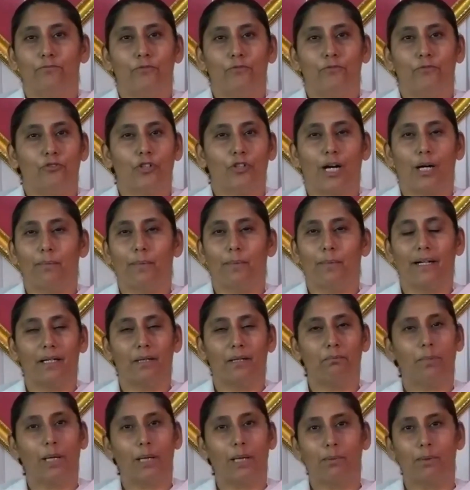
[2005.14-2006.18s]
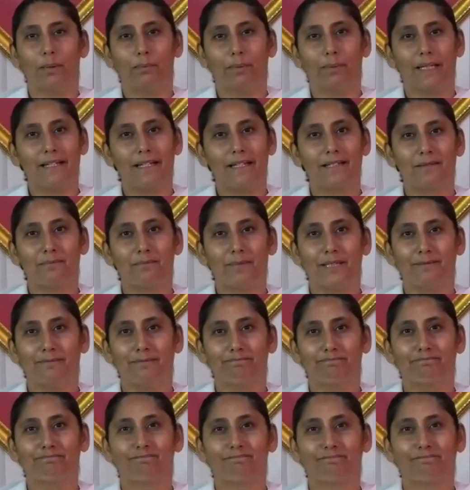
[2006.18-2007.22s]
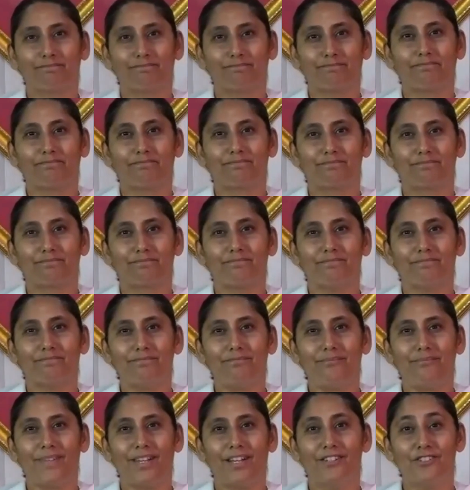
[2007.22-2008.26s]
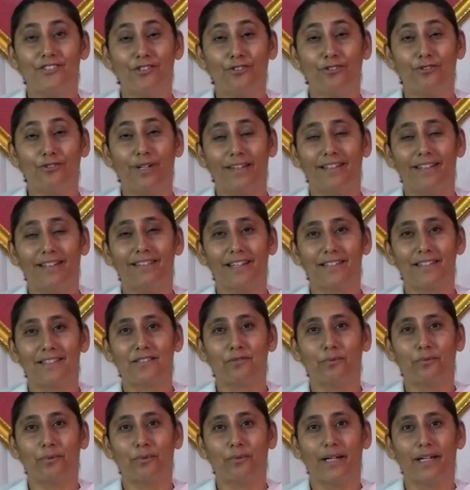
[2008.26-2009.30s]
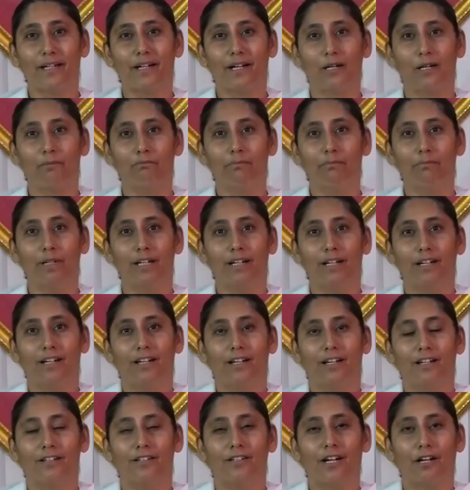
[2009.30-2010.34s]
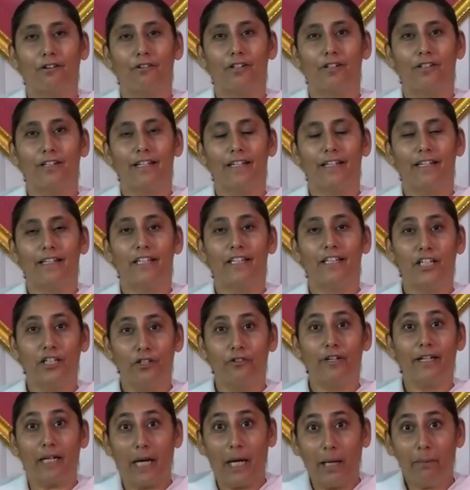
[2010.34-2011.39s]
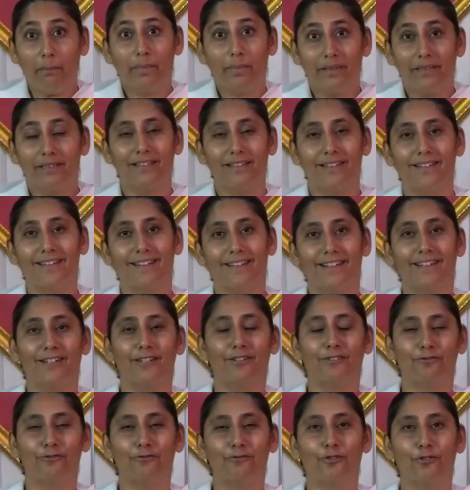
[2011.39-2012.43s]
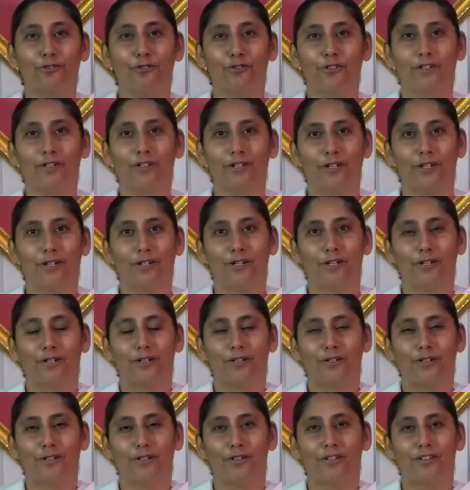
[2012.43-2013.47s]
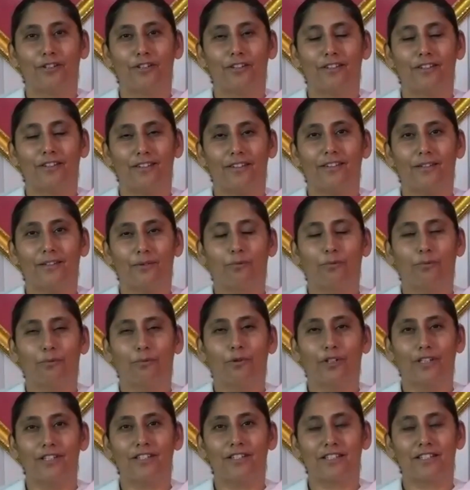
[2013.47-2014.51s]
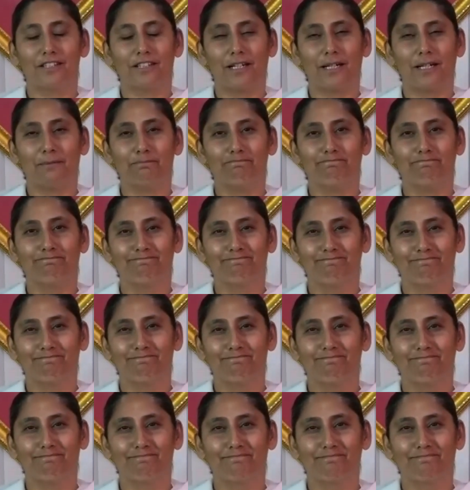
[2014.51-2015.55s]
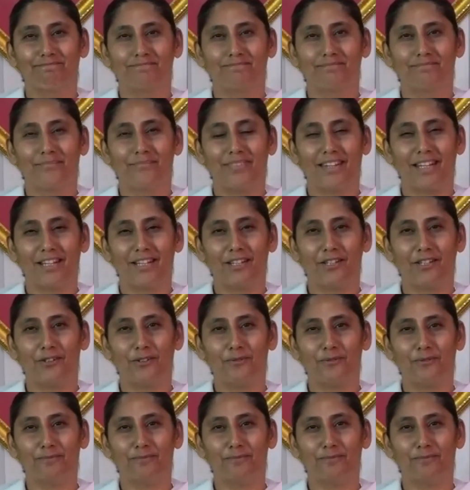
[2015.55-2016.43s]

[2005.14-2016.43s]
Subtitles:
drama and Baba place me. So I think that's the way I'm currently gearing up for what is to come. Thank you.